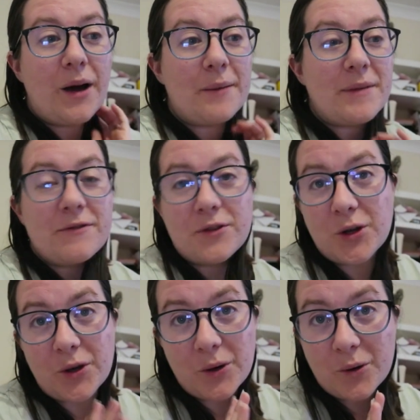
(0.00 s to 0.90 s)
if
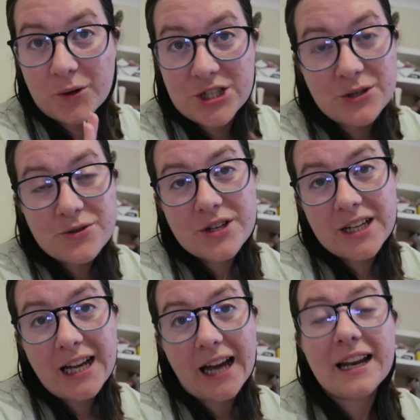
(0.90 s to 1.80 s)
your children,
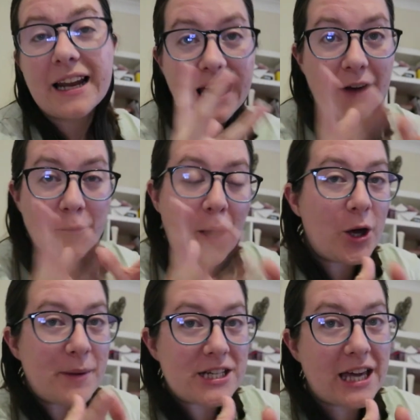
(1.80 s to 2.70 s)
and like from a home
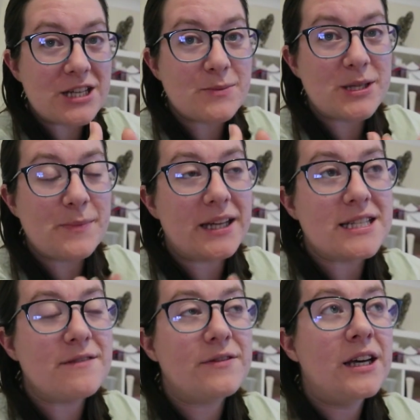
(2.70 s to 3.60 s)
education
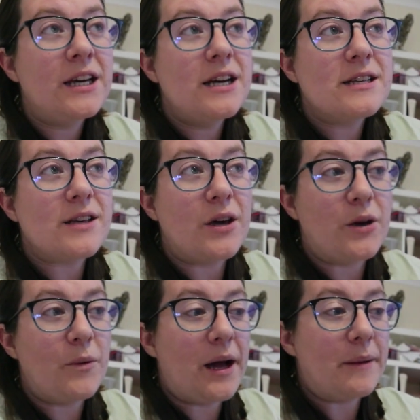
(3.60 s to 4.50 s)
perspective, so
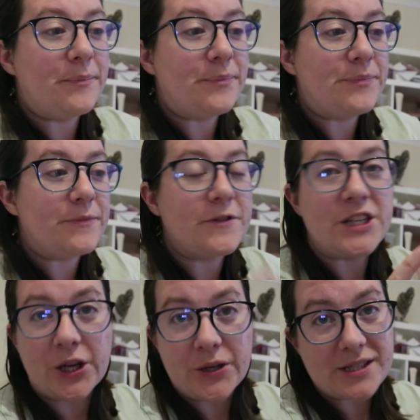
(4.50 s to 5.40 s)

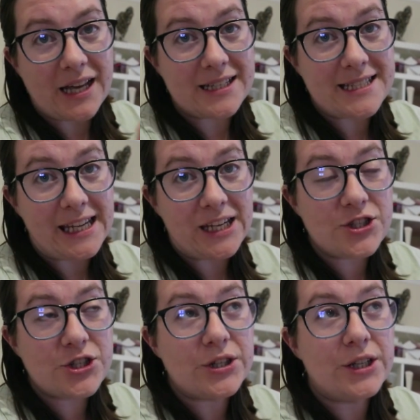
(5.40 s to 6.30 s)
videos that
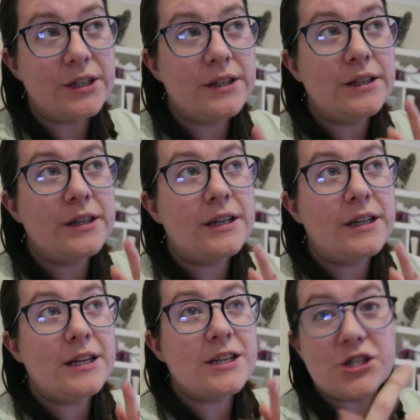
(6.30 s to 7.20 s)
teach
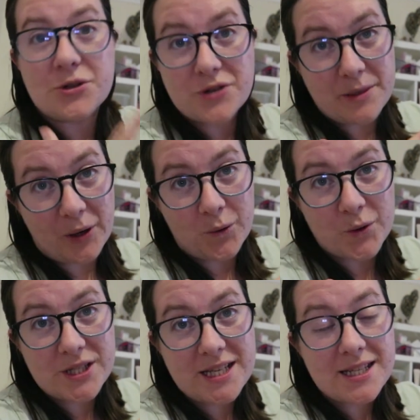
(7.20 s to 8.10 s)
children about
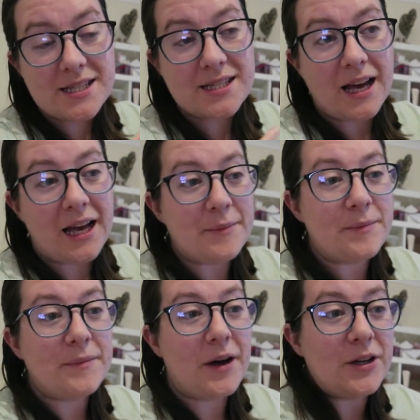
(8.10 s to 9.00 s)
horses.
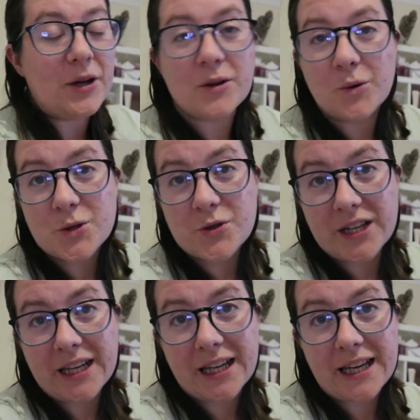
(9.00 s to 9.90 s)
I know that horse
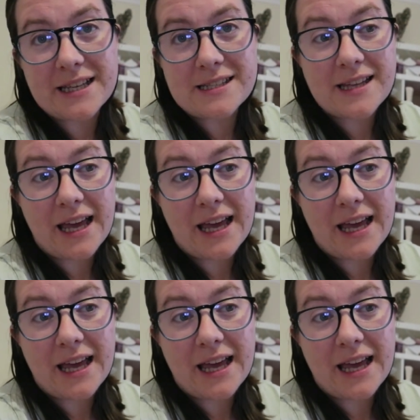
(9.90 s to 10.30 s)
riding is